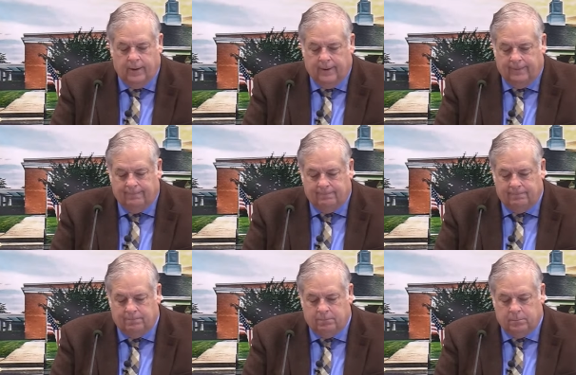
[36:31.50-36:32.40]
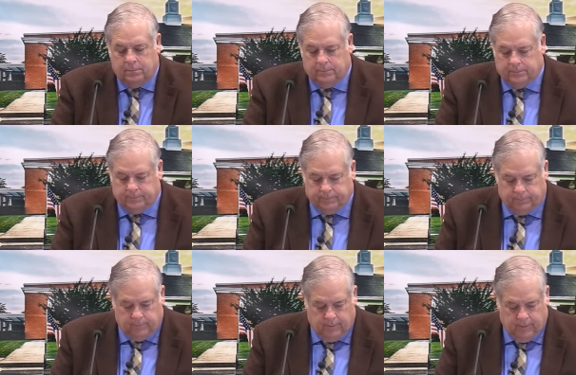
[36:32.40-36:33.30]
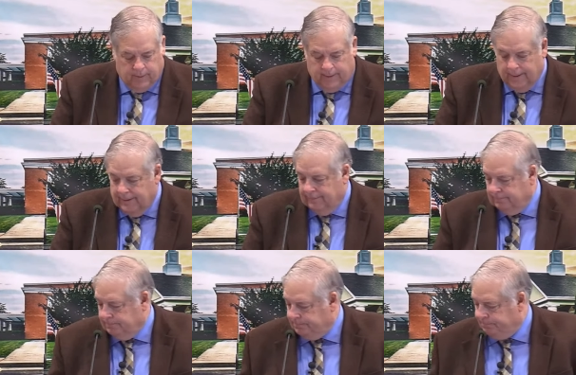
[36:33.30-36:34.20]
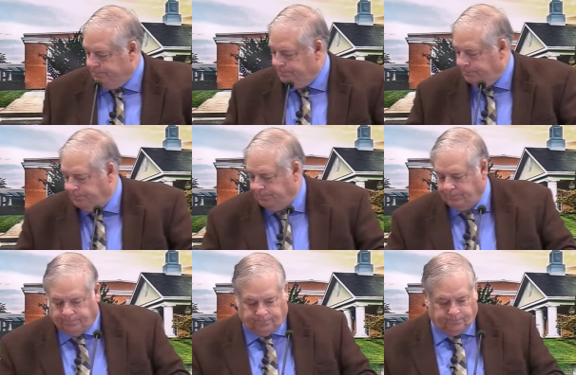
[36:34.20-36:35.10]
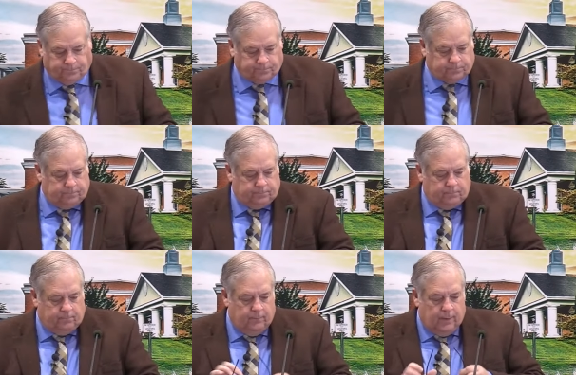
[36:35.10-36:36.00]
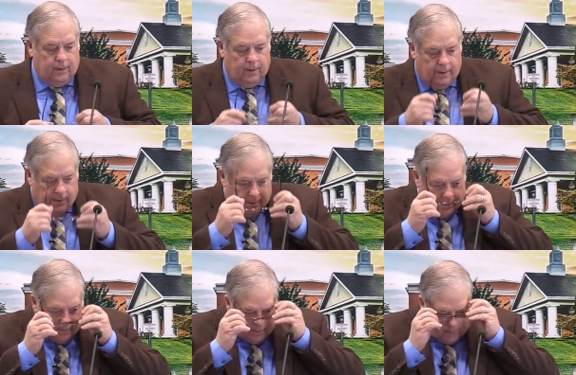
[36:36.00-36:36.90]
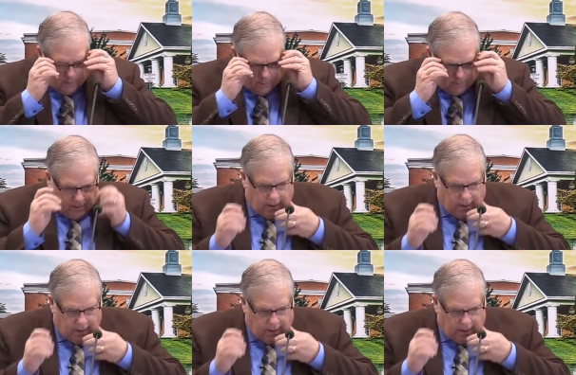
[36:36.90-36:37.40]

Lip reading: (no one is talking)